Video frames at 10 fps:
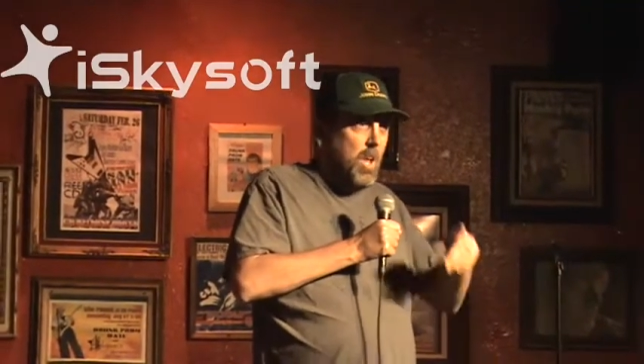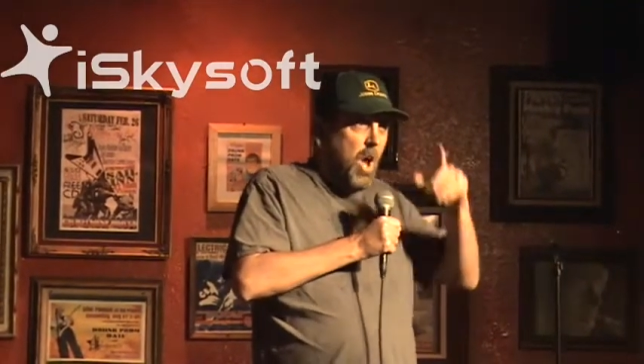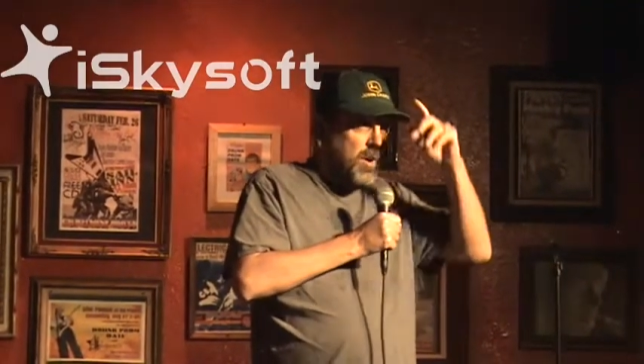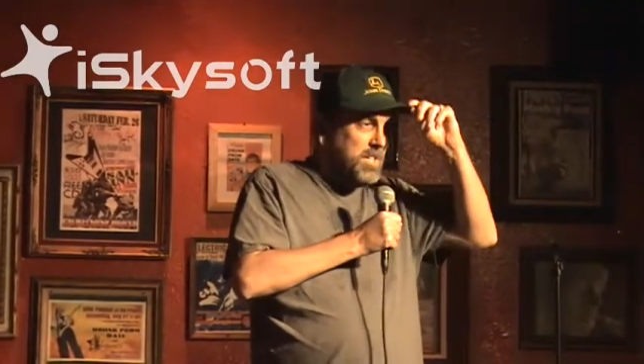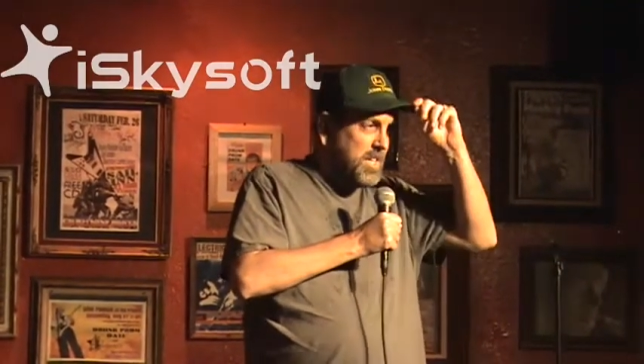
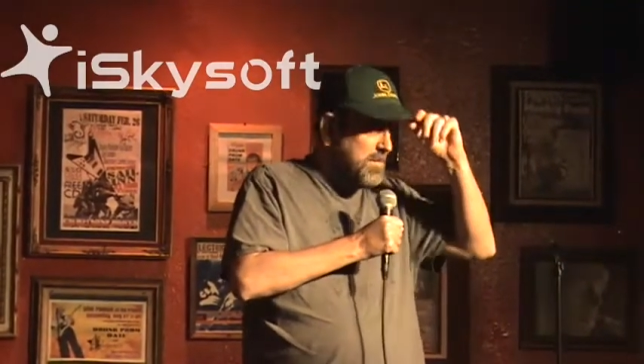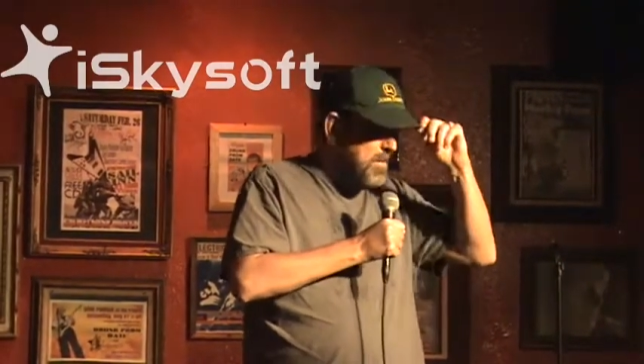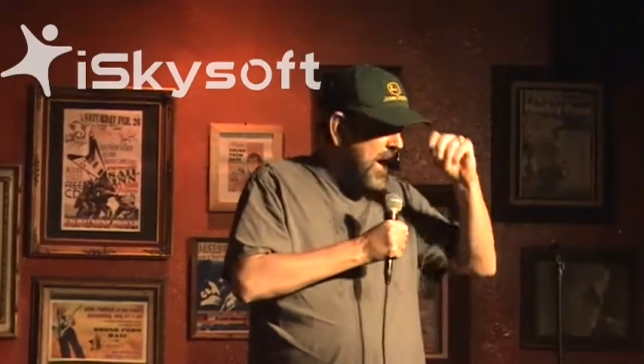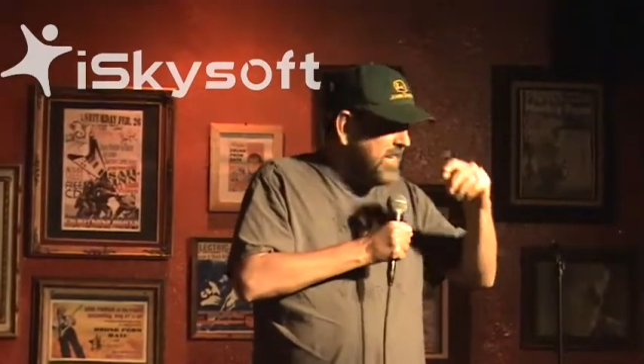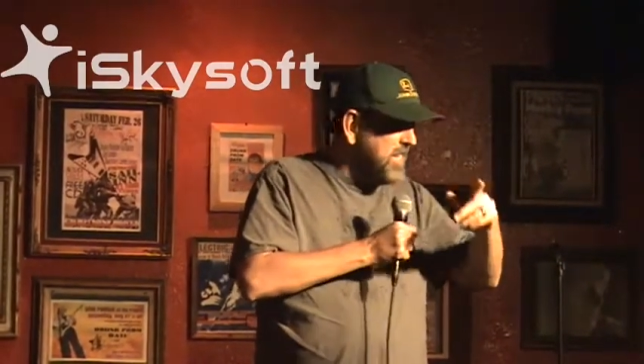No, it's
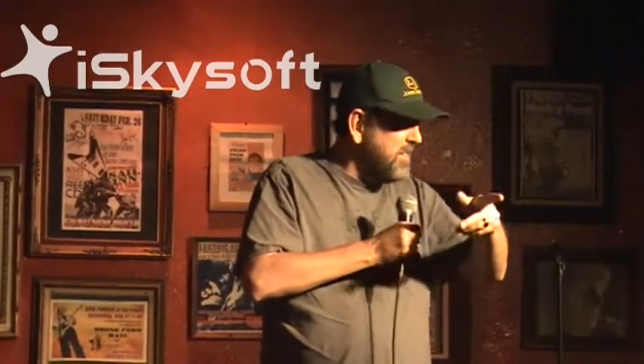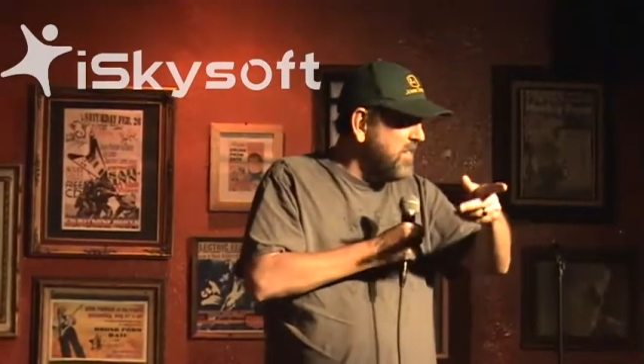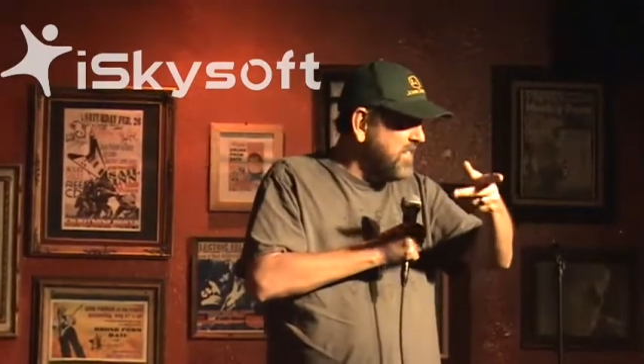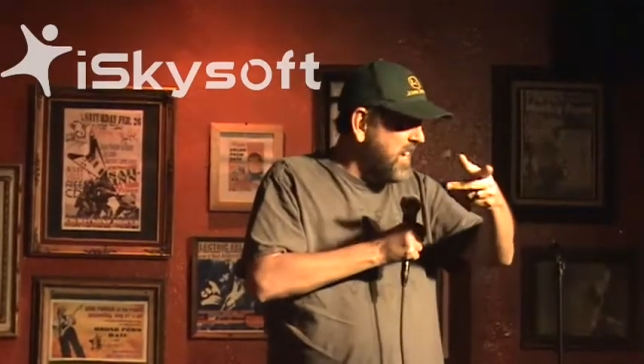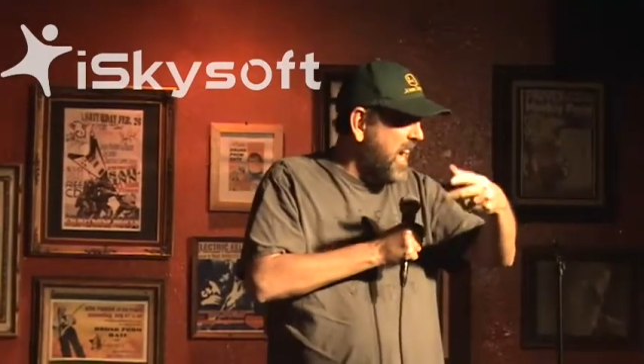expensive
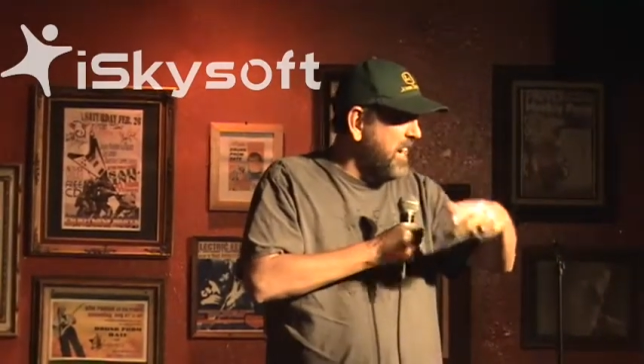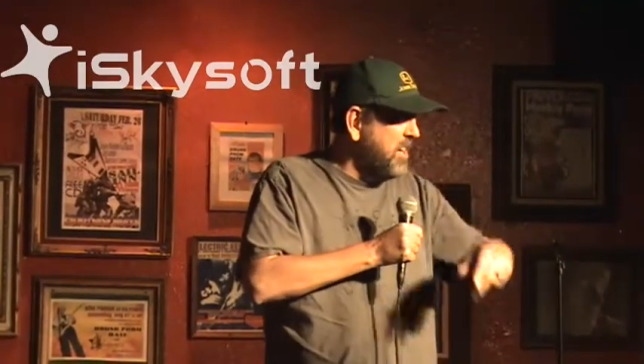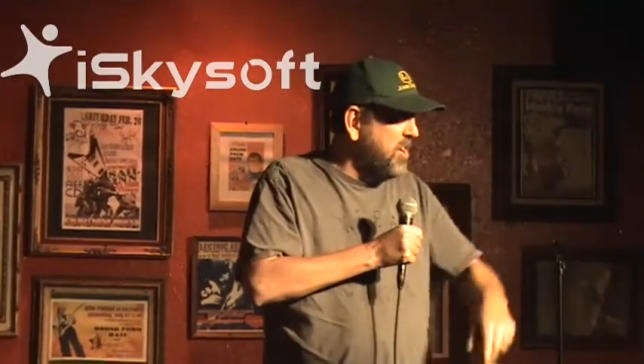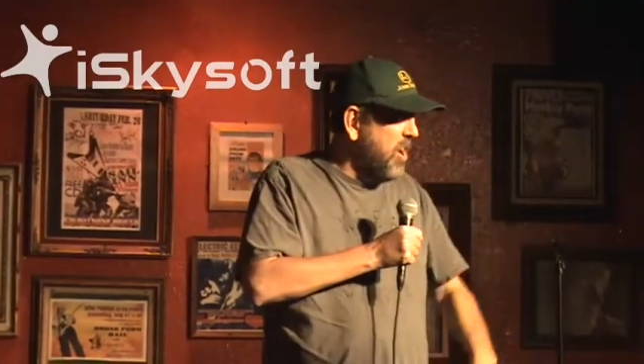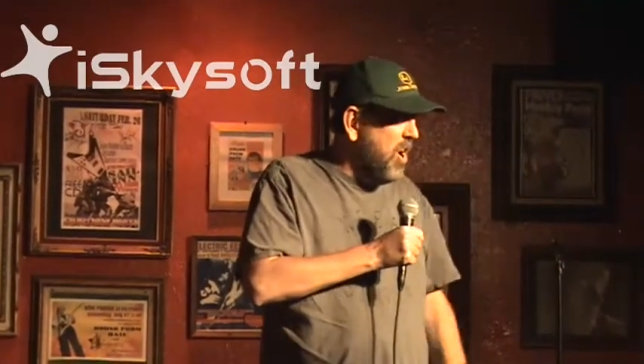to stay
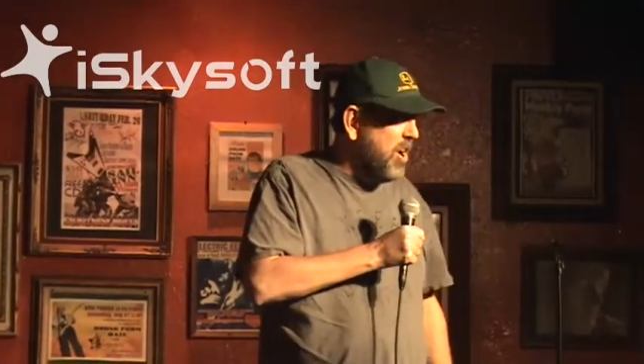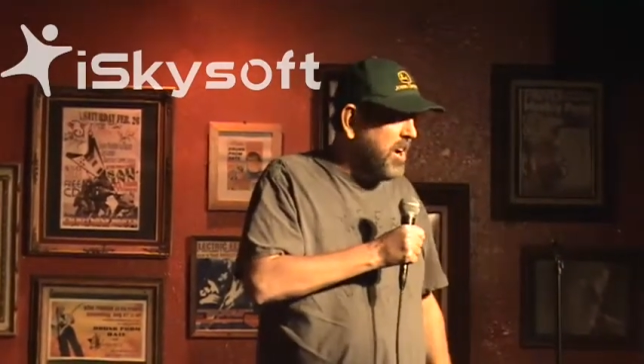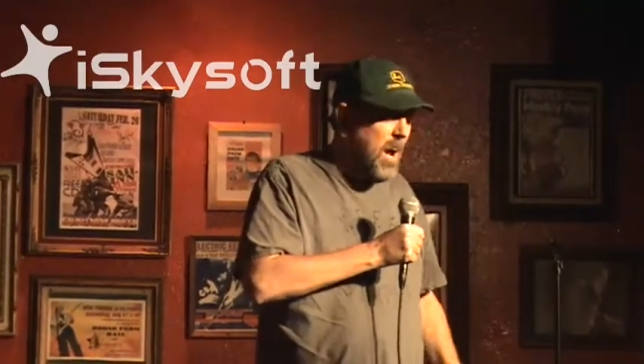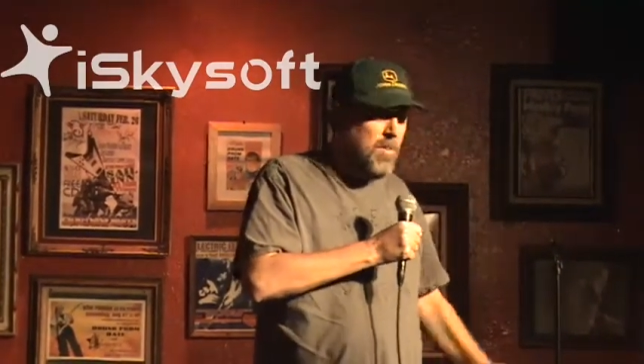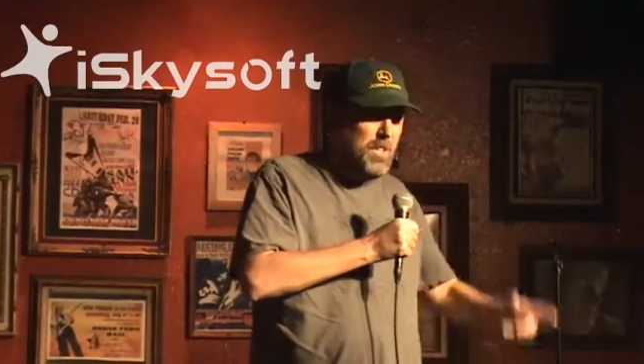in New
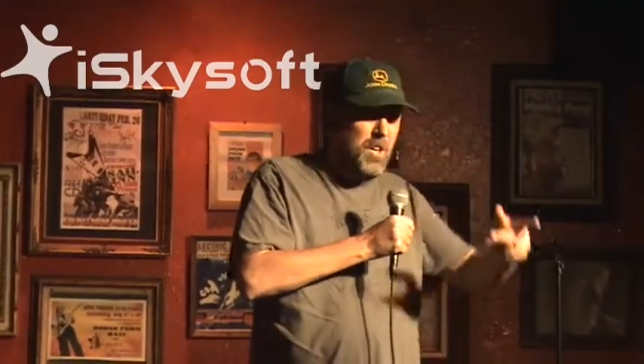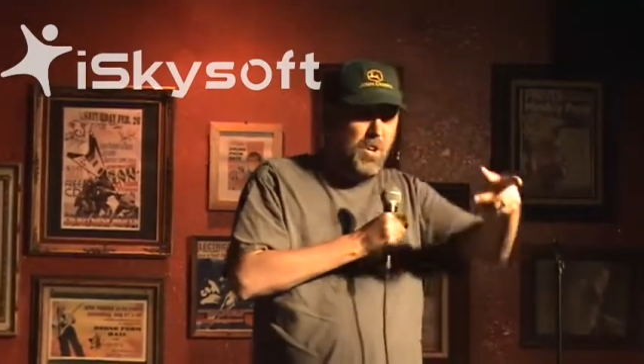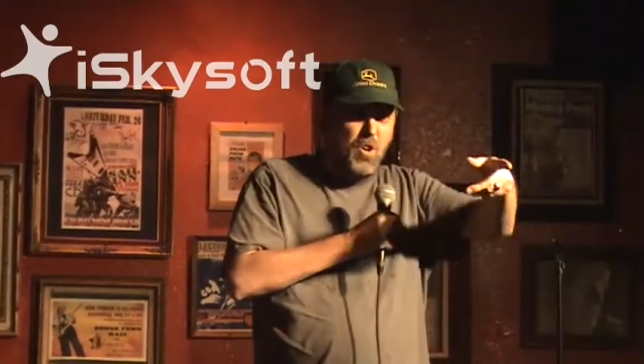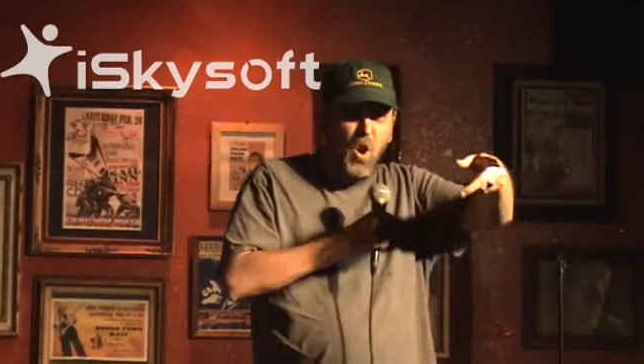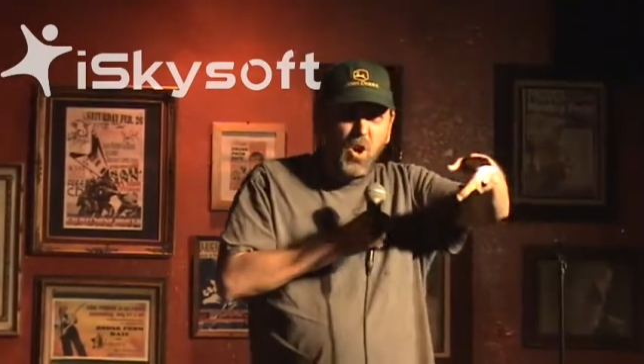York. I was in
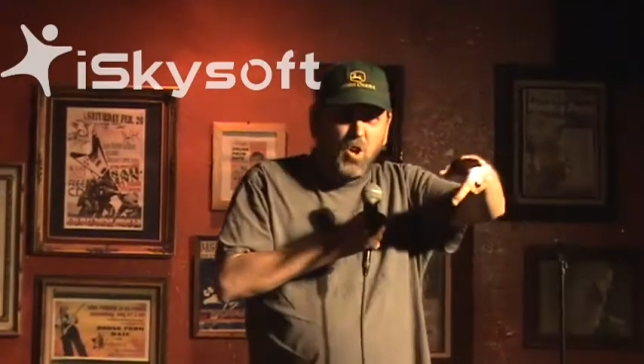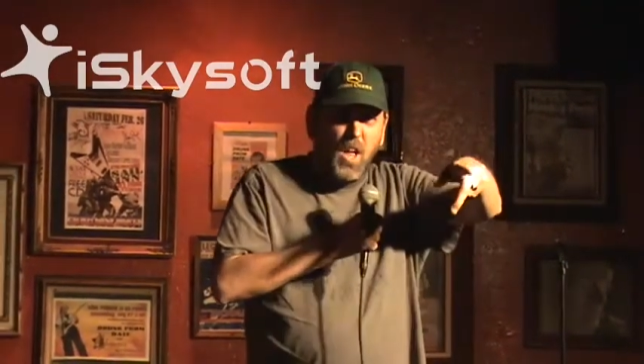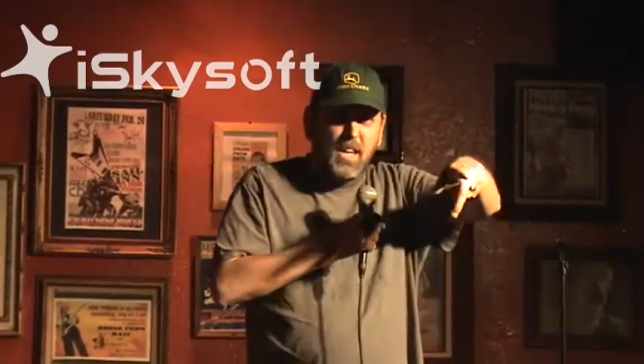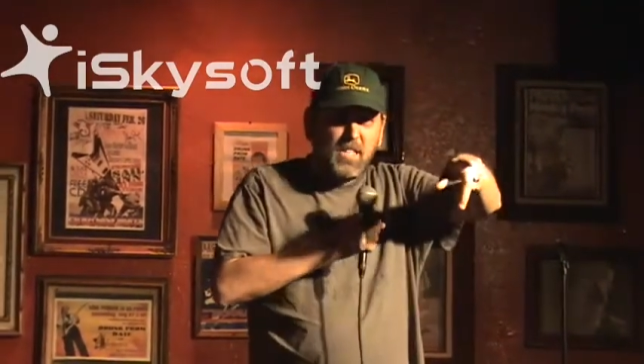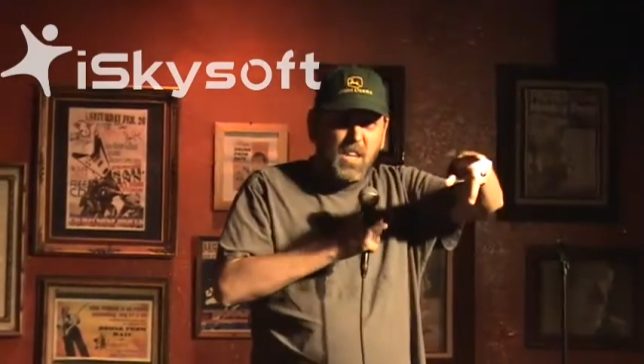New York
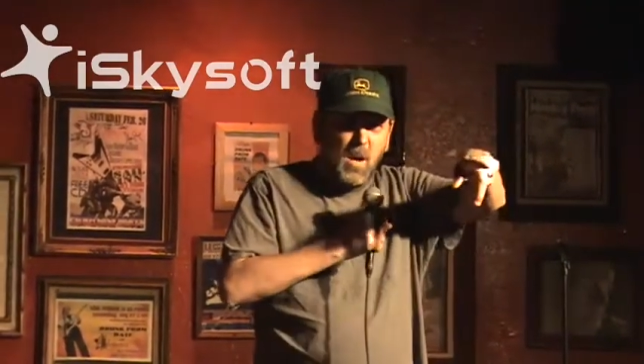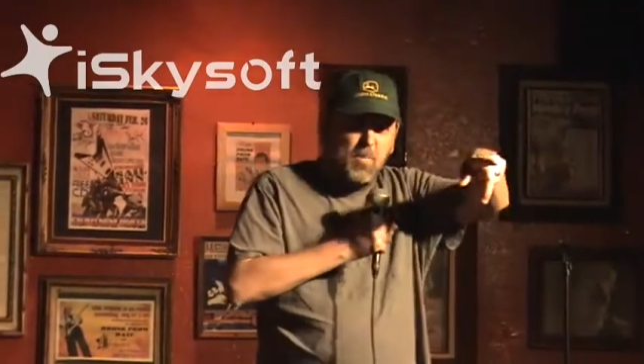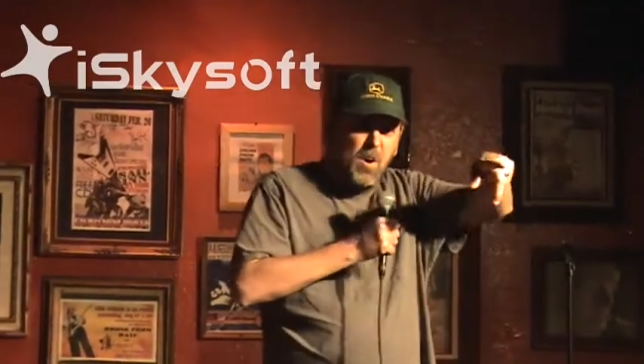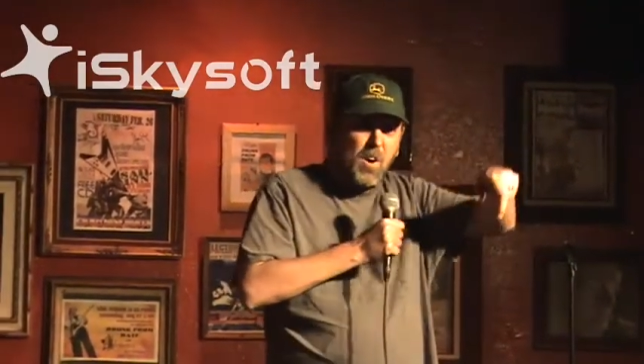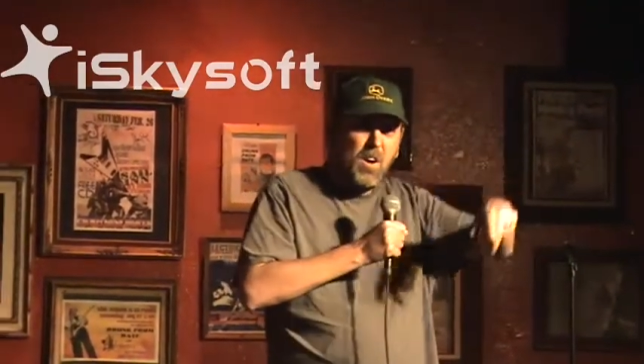last
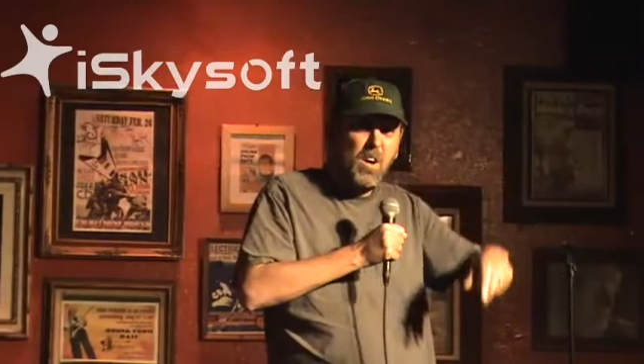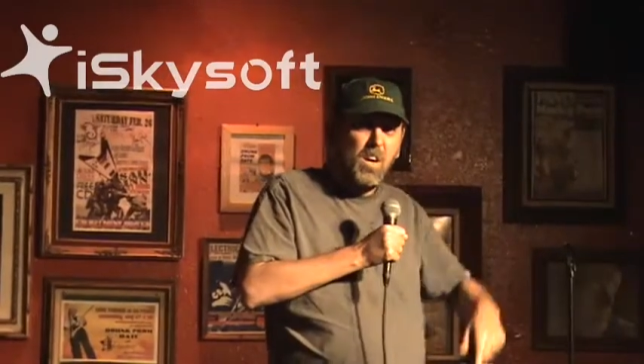summer.